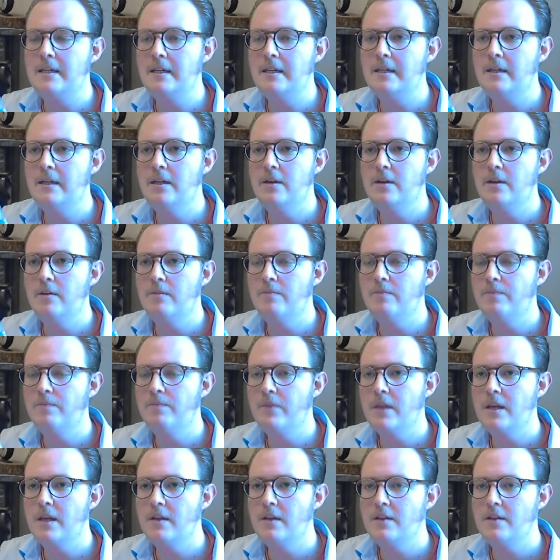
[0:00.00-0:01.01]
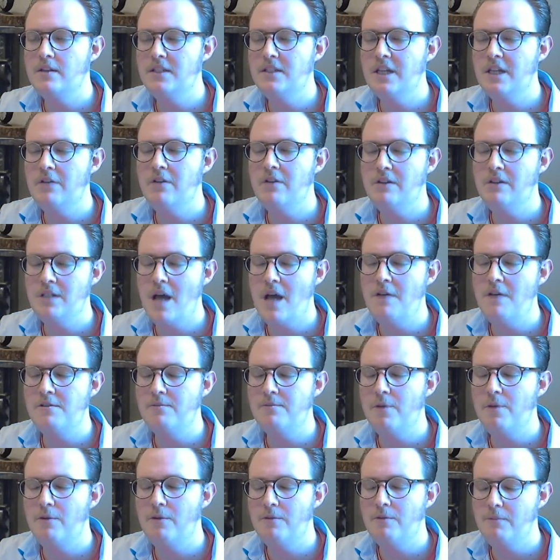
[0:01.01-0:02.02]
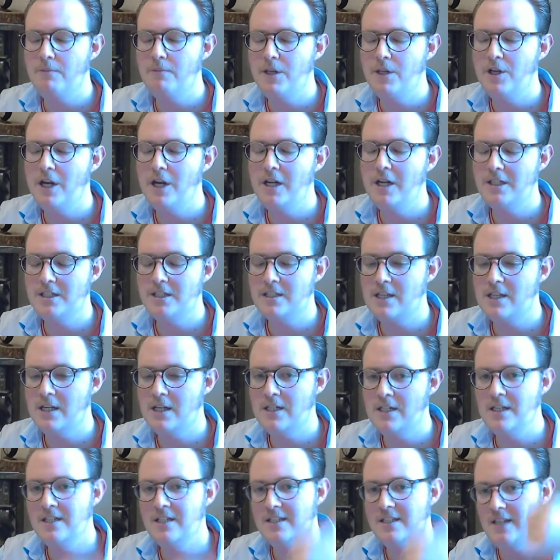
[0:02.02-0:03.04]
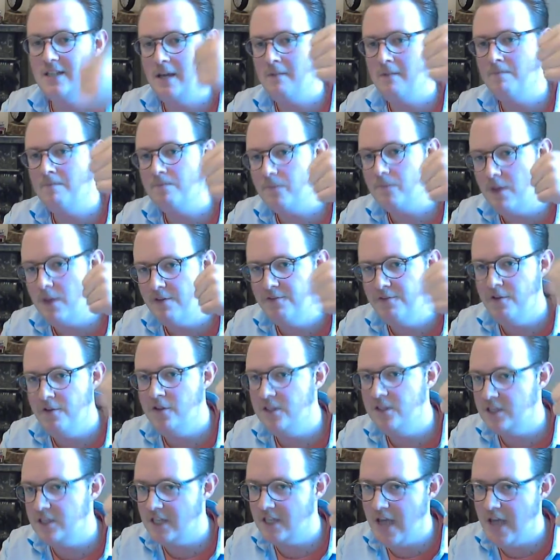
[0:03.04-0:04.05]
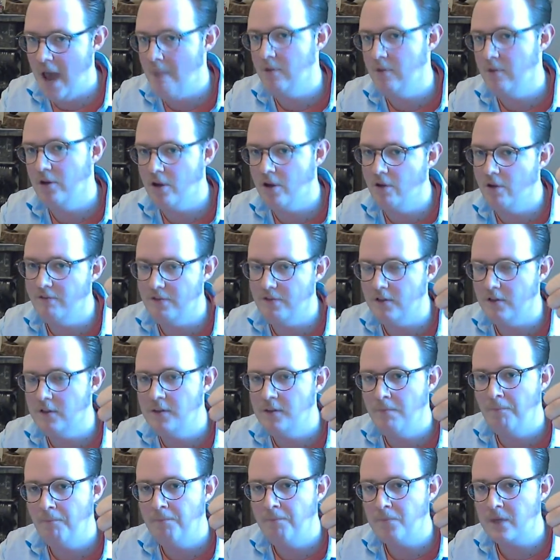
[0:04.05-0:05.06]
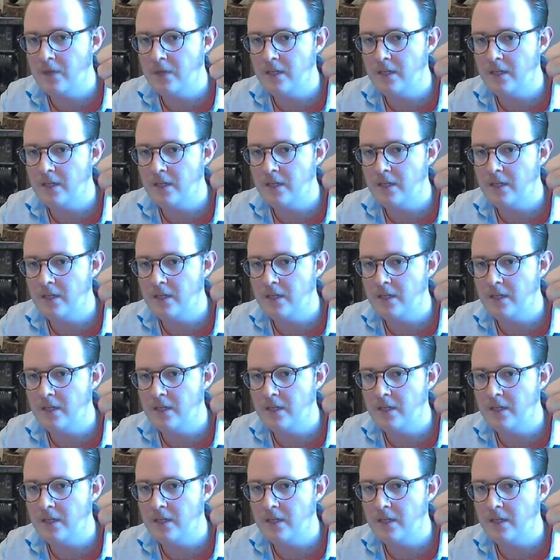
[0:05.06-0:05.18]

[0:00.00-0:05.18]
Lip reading: you know, the cigarettes I smoke in the United States, I'd say first Camel non-filter,